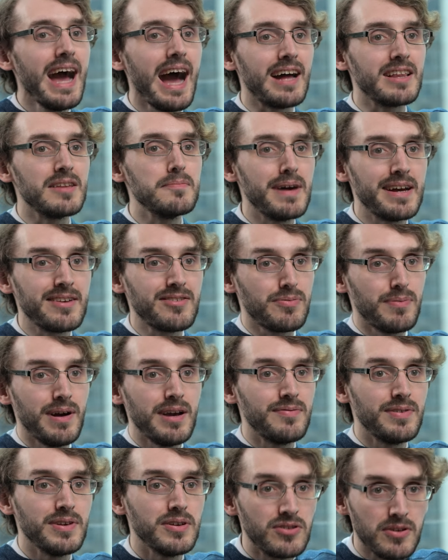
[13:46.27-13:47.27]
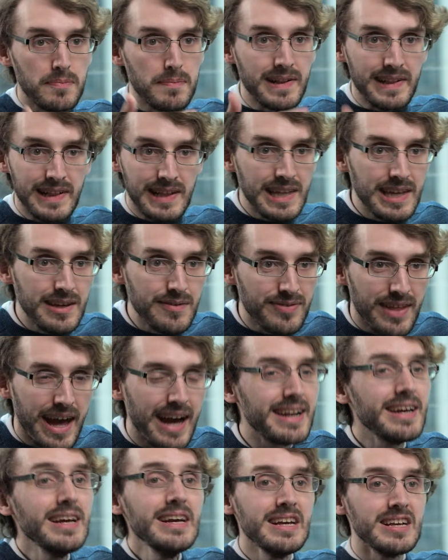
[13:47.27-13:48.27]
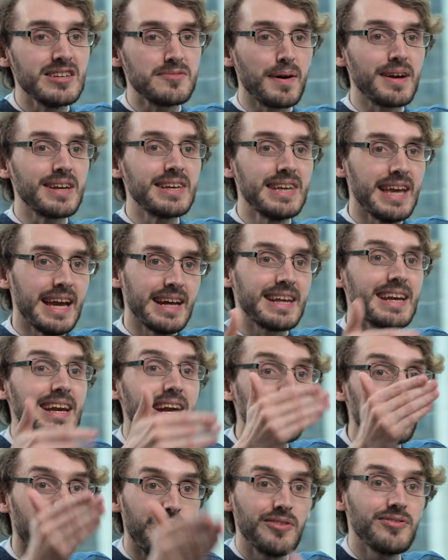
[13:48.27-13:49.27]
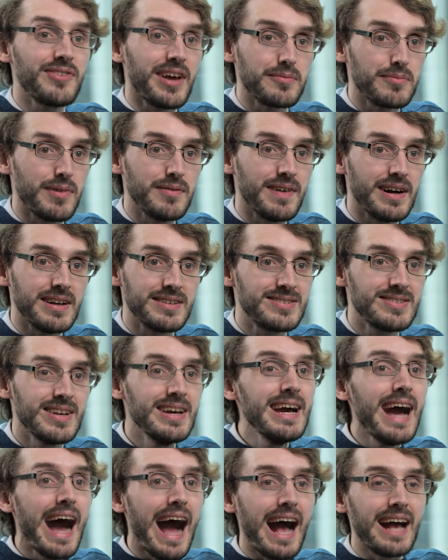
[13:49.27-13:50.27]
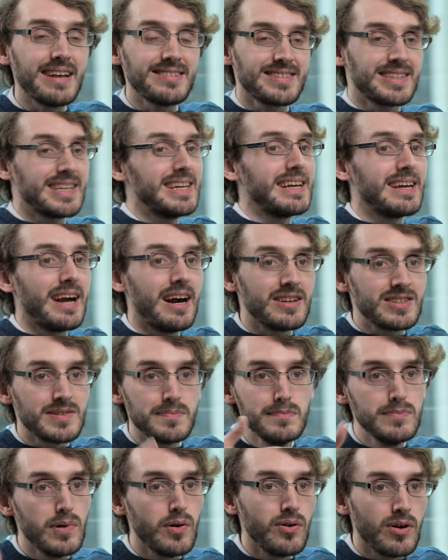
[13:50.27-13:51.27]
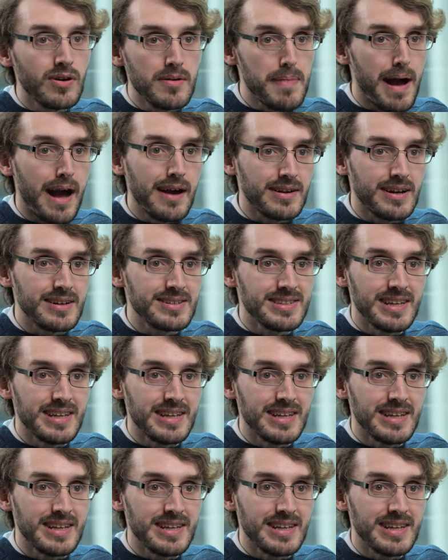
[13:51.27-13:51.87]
And the best way for you to believe that is by getting in contact with us, asking us more about our